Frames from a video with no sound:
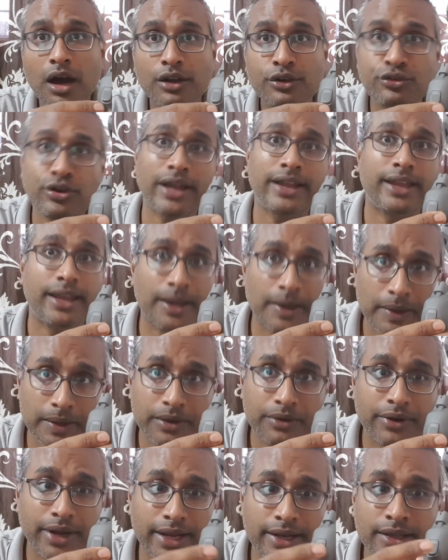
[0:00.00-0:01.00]
tracking,
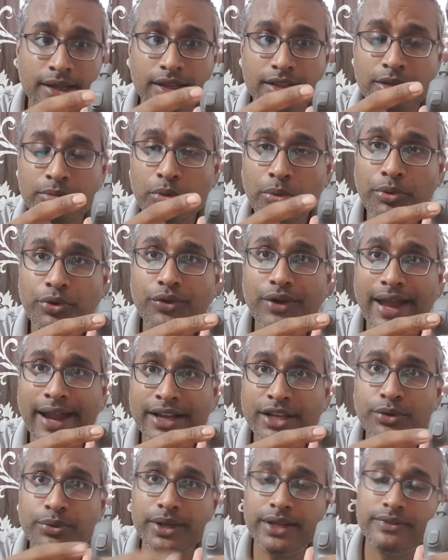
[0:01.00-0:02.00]
right? The moment you
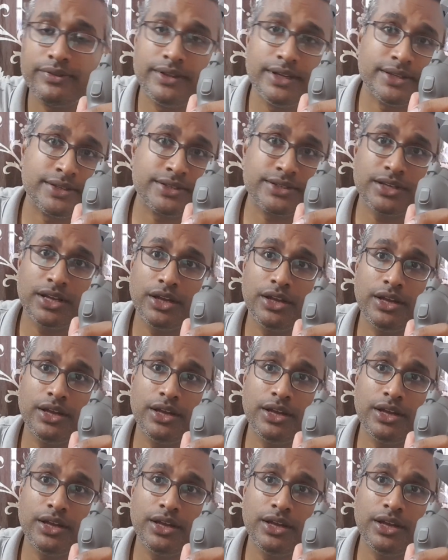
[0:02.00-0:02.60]
activate this,